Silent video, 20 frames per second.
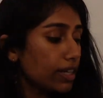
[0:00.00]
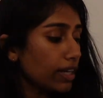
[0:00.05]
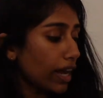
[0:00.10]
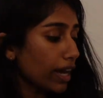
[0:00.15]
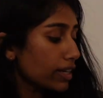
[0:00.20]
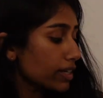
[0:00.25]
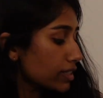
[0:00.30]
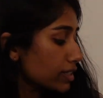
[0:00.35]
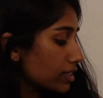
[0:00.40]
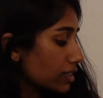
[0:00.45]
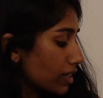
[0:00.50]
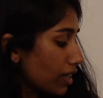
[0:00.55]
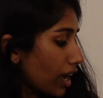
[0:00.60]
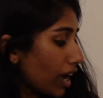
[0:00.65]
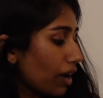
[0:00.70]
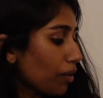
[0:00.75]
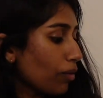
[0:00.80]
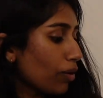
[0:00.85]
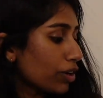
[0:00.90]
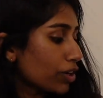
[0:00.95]
next,
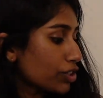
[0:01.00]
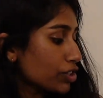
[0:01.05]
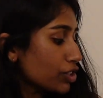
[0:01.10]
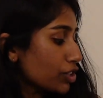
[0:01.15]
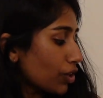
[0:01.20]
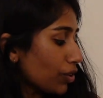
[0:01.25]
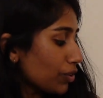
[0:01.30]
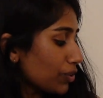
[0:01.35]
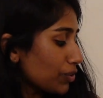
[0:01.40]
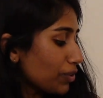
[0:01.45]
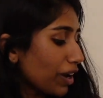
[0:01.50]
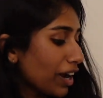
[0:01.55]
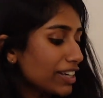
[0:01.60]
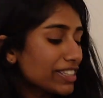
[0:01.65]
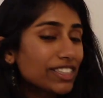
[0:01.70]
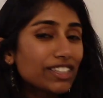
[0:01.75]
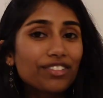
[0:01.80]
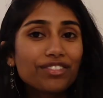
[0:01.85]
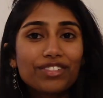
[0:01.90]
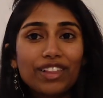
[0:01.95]
I want to show you guys
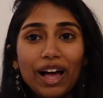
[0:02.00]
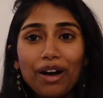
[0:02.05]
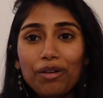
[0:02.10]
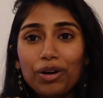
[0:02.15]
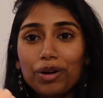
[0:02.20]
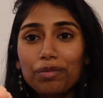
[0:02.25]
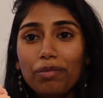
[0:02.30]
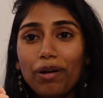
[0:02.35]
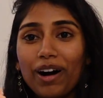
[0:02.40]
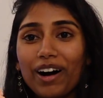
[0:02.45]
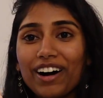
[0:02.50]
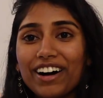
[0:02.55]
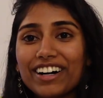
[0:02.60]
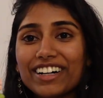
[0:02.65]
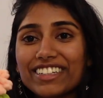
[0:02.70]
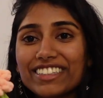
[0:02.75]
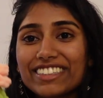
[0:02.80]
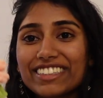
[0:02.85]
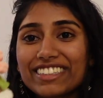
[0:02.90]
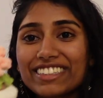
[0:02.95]
the flower
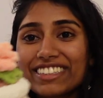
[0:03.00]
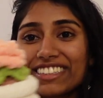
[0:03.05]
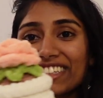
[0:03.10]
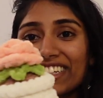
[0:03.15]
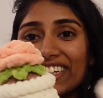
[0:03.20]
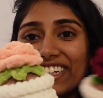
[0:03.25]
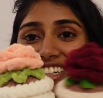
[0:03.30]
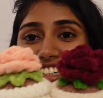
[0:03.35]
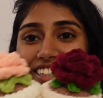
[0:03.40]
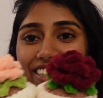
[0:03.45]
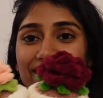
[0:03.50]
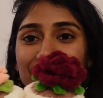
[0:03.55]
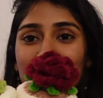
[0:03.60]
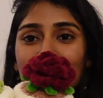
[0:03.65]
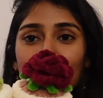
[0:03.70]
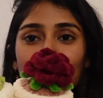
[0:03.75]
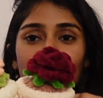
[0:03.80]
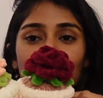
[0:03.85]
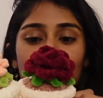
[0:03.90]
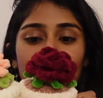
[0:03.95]
pots.
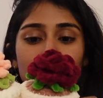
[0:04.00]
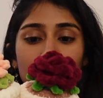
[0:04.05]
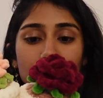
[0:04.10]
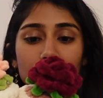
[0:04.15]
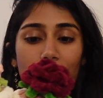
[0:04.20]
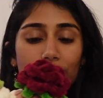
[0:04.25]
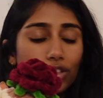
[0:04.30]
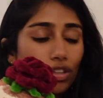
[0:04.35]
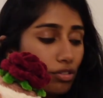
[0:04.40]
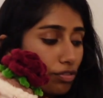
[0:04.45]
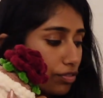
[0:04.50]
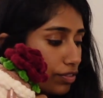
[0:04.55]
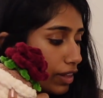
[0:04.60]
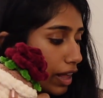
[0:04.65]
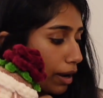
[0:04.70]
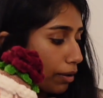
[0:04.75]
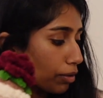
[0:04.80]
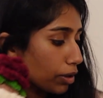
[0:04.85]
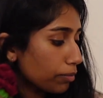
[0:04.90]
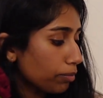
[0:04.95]
So these are the
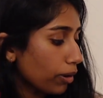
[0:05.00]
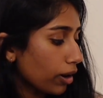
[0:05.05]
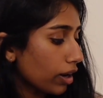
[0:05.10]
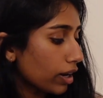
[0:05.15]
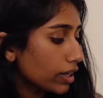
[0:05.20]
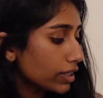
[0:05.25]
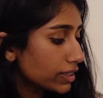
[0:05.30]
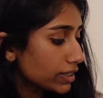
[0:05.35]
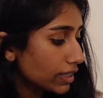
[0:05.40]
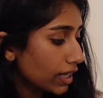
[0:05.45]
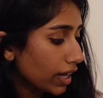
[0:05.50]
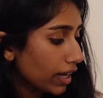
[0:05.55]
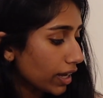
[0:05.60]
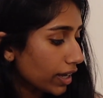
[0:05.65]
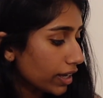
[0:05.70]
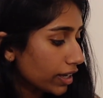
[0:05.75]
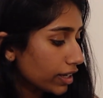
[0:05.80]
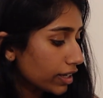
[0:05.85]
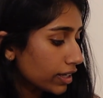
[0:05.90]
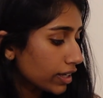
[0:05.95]
flower pots.
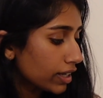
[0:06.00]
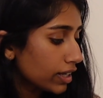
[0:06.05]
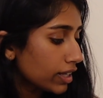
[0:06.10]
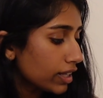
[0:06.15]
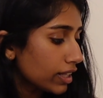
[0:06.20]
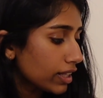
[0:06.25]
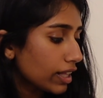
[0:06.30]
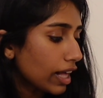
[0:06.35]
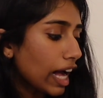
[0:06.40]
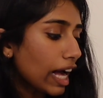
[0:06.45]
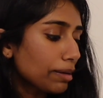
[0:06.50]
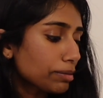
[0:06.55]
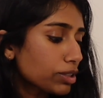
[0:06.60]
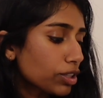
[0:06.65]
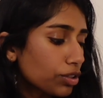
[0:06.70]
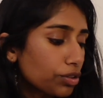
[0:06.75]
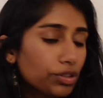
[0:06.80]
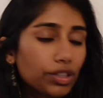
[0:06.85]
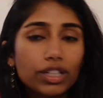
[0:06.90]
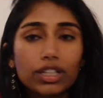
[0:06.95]
I
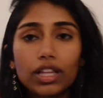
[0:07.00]
absolutely